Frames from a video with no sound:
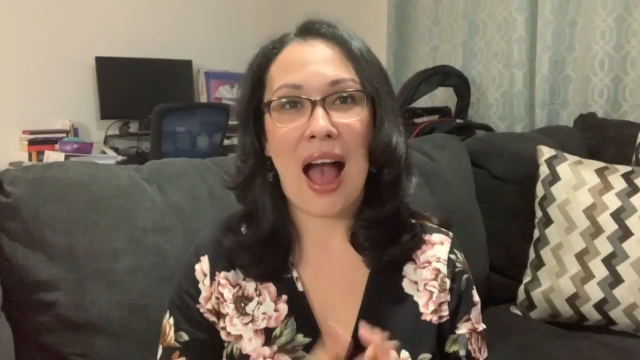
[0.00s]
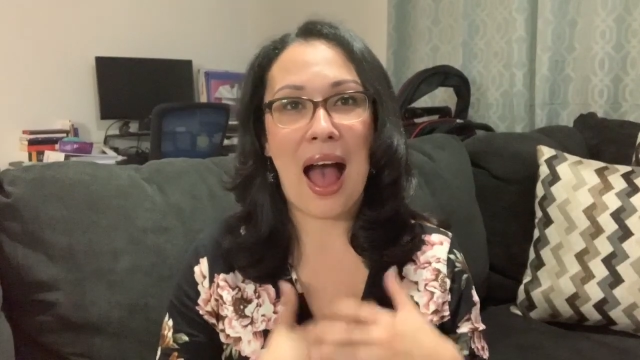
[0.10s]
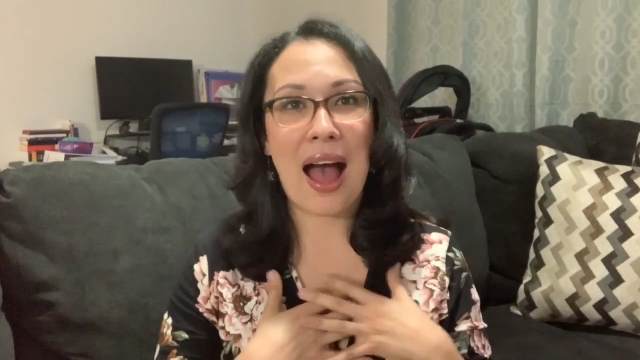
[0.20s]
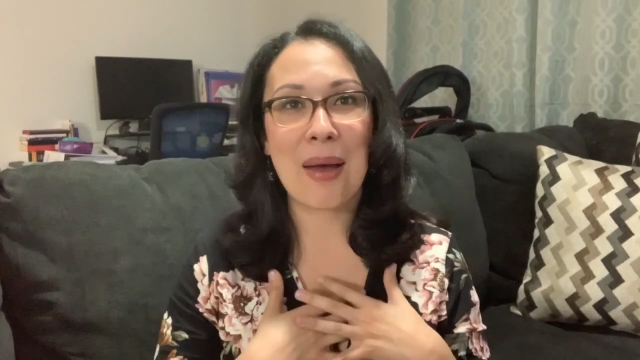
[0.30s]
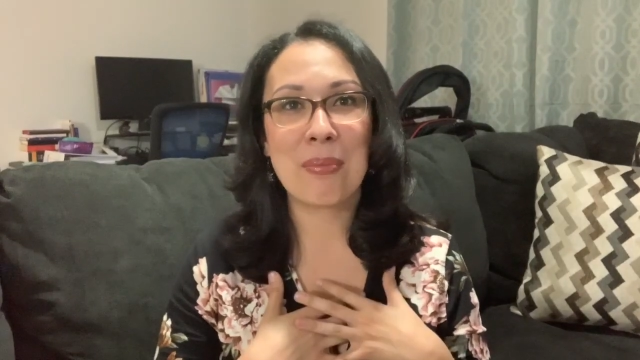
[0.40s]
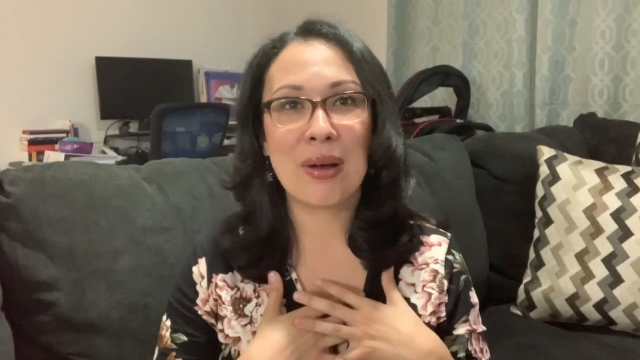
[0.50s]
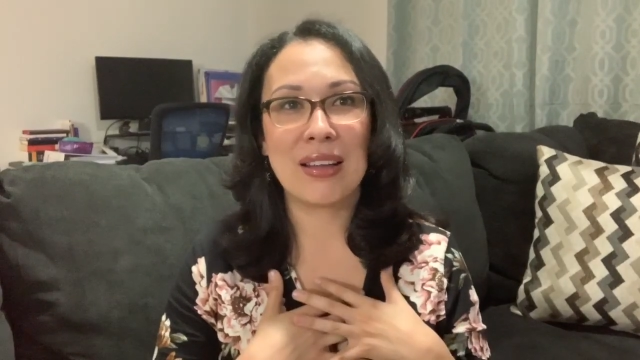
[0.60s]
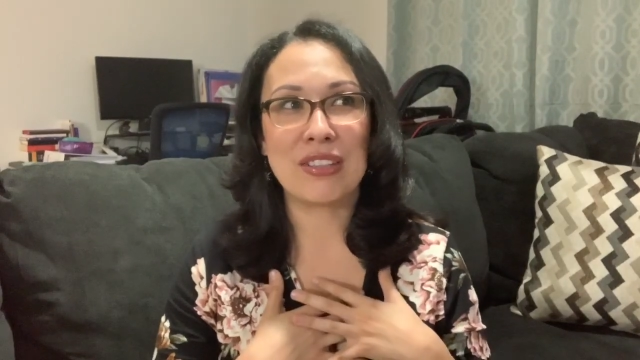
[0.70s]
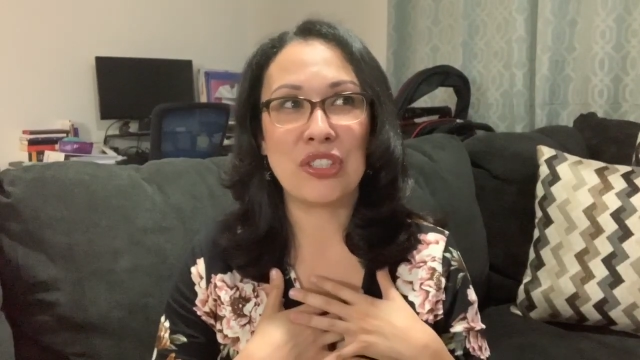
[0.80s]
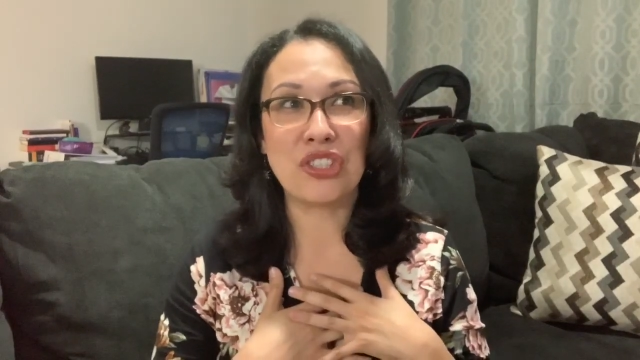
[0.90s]
I'm
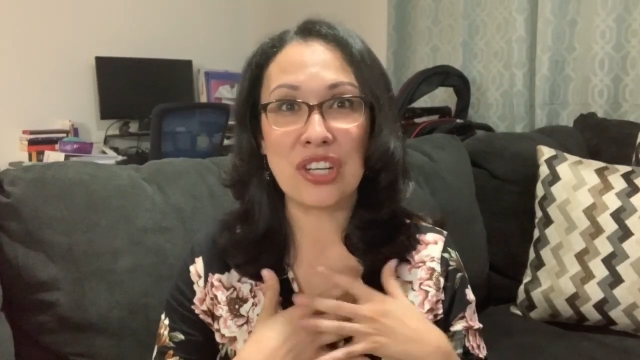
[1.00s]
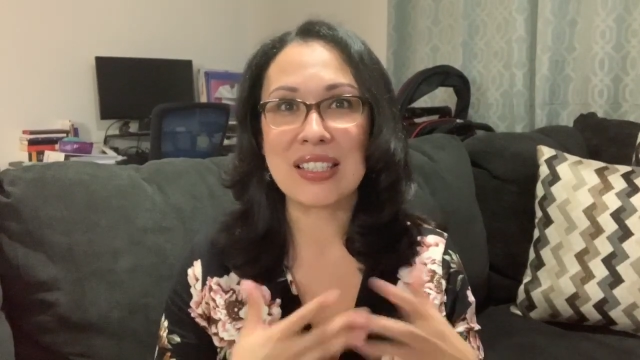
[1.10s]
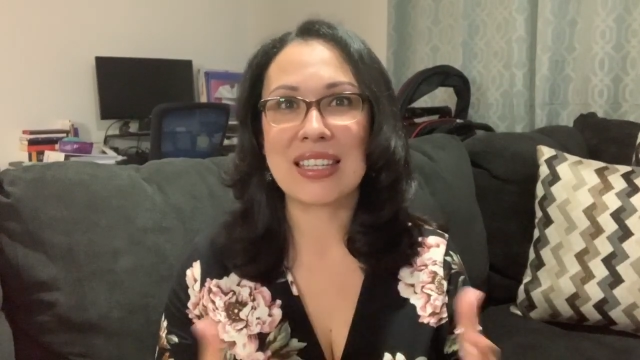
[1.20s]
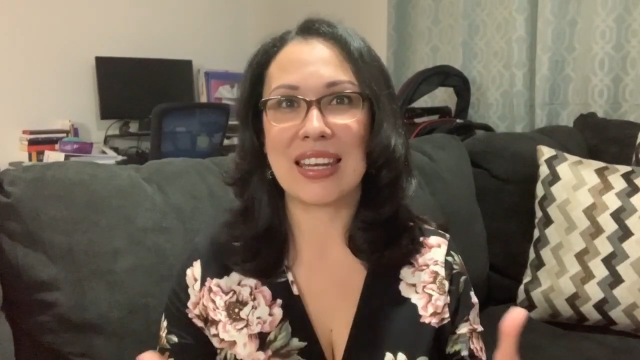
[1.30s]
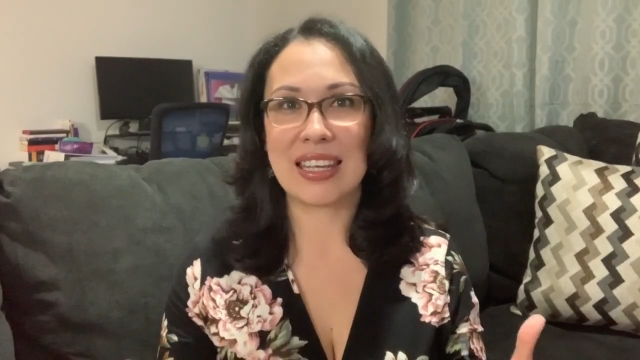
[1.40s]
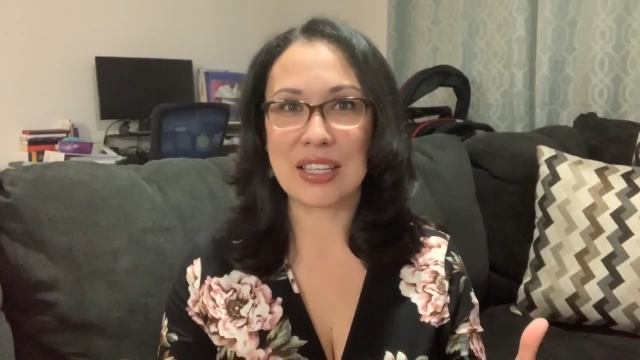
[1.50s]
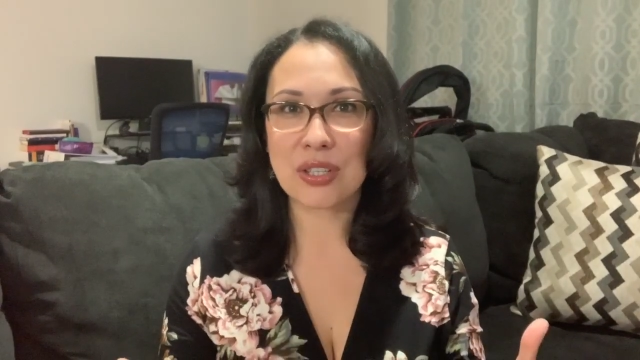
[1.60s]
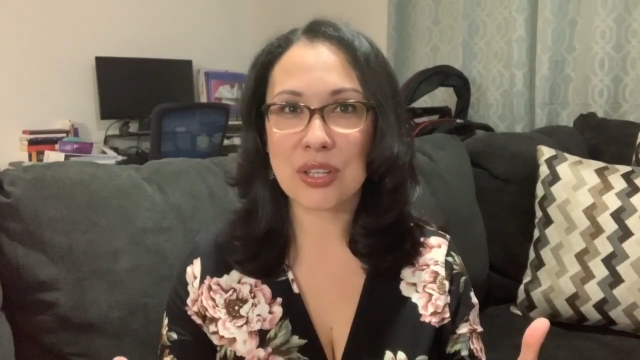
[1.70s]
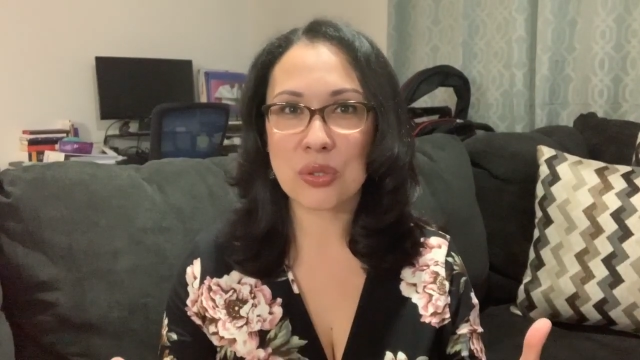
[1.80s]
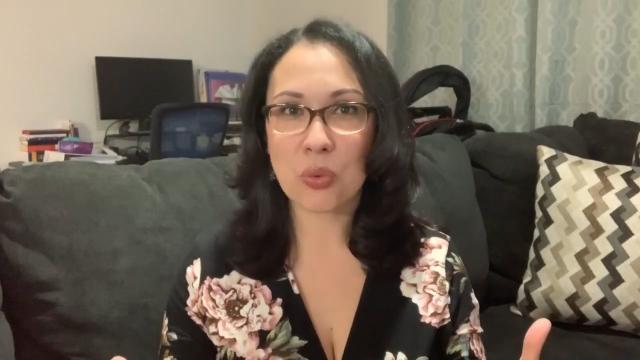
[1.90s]
just getting
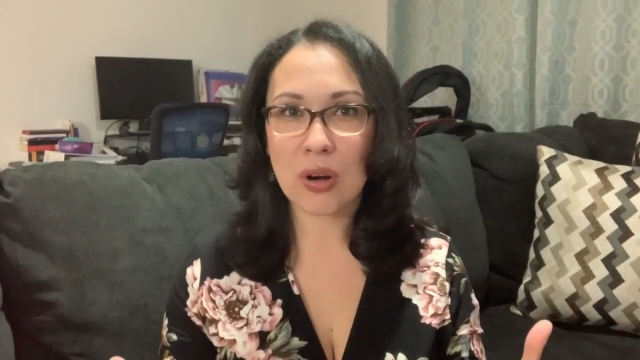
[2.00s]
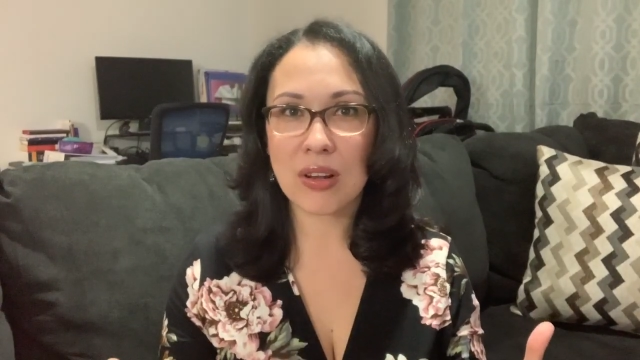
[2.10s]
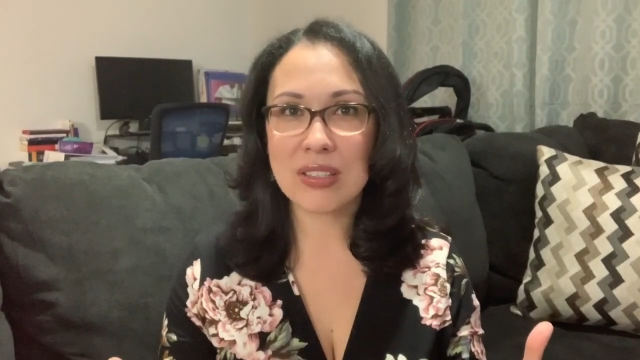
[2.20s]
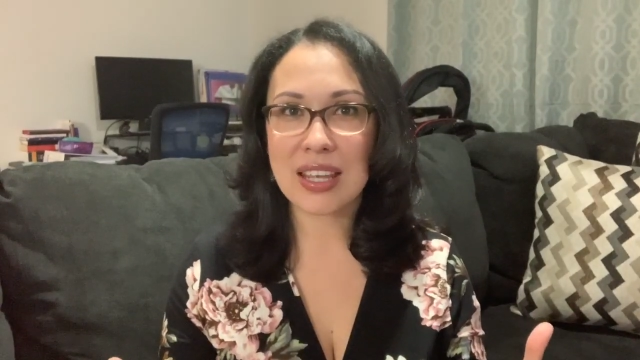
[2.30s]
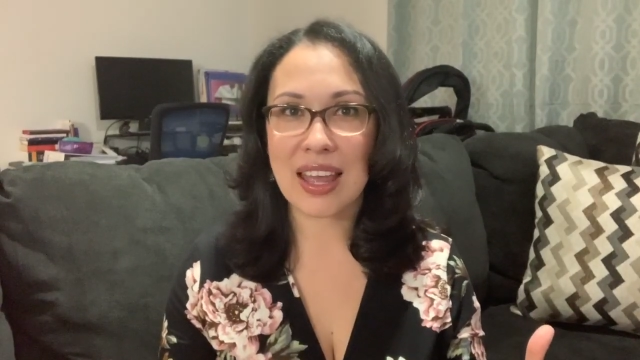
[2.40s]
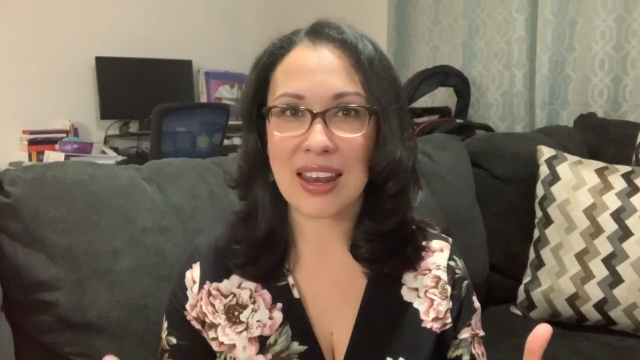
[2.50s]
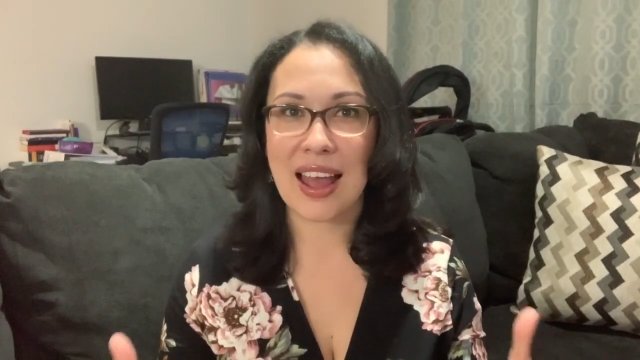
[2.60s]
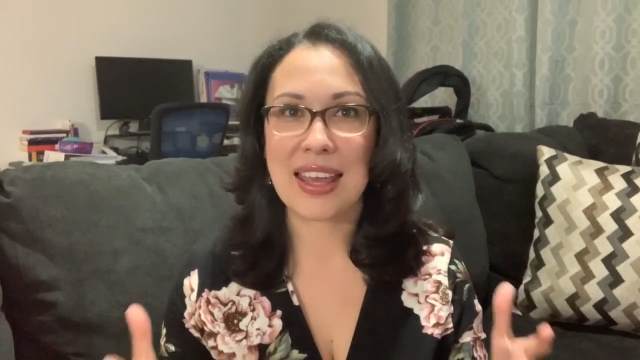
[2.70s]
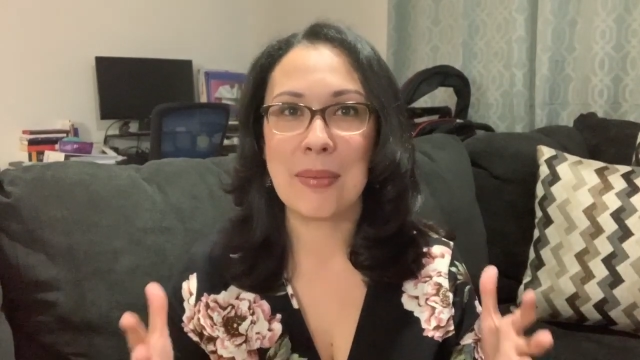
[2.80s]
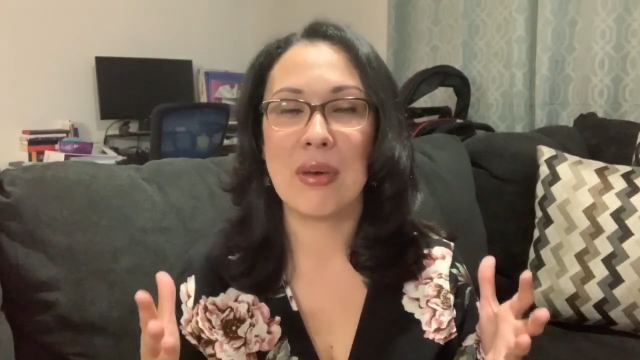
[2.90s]
into this world and
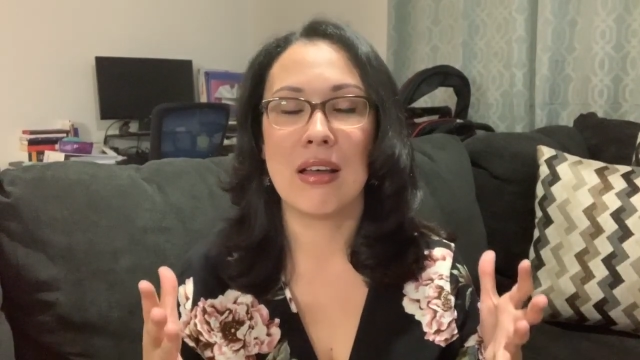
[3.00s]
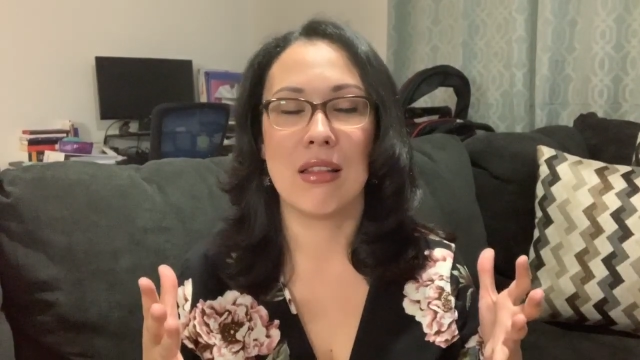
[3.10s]
I am